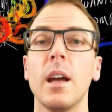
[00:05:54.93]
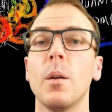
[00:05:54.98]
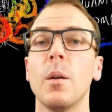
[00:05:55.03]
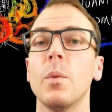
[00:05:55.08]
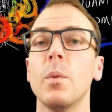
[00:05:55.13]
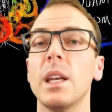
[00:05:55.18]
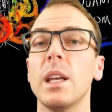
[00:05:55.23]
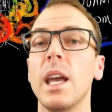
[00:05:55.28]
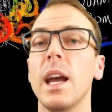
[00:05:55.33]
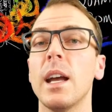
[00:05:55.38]
we
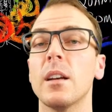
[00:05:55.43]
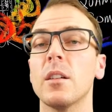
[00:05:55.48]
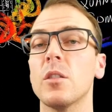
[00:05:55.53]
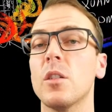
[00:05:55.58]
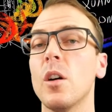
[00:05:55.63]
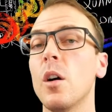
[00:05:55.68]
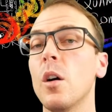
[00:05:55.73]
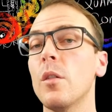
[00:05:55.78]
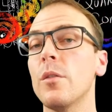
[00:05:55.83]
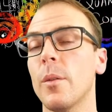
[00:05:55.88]
can't
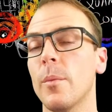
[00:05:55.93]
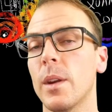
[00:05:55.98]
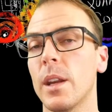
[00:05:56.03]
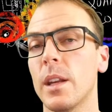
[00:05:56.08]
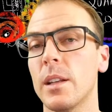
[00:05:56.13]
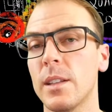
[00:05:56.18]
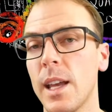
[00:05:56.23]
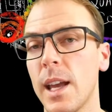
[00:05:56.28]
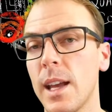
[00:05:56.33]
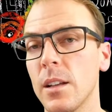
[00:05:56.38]
go from an
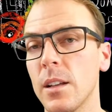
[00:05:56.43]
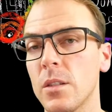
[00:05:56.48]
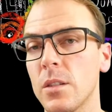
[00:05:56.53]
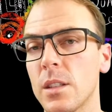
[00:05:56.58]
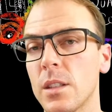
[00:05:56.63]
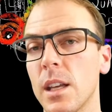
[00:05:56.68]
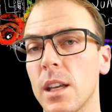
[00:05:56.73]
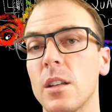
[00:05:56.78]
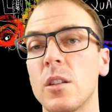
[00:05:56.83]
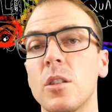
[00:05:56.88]
entangled
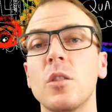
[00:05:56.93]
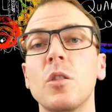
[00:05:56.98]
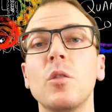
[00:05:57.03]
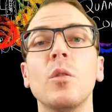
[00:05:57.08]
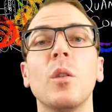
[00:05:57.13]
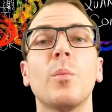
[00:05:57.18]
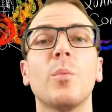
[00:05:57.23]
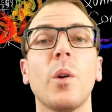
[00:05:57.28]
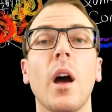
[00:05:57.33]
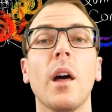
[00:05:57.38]
state to a
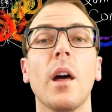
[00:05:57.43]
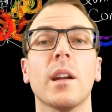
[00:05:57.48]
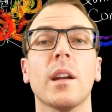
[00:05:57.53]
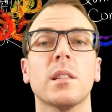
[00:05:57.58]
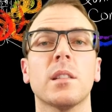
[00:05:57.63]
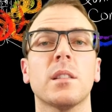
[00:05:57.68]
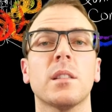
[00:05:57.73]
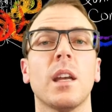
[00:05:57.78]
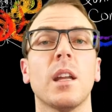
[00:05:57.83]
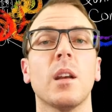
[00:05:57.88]
product
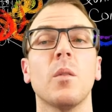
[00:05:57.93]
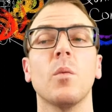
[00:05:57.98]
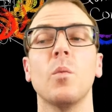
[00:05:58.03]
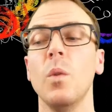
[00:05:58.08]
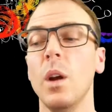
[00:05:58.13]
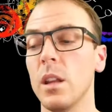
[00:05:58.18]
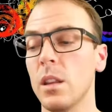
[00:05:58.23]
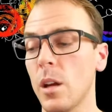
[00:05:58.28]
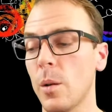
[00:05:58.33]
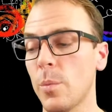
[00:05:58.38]
state
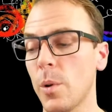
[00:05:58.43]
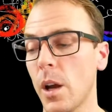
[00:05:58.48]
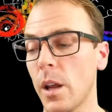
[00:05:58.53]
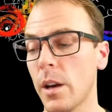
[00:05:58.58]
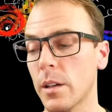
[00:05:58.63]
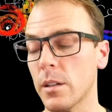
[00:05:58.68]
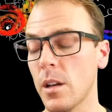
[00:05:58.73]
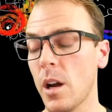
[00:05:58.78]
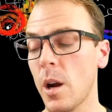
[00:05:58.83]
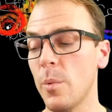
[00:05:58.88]
with a
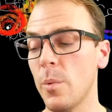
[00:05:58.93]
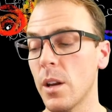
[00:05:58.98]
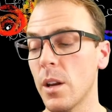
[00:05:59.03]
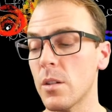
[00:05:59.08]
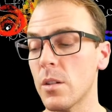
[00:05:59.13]
product operator.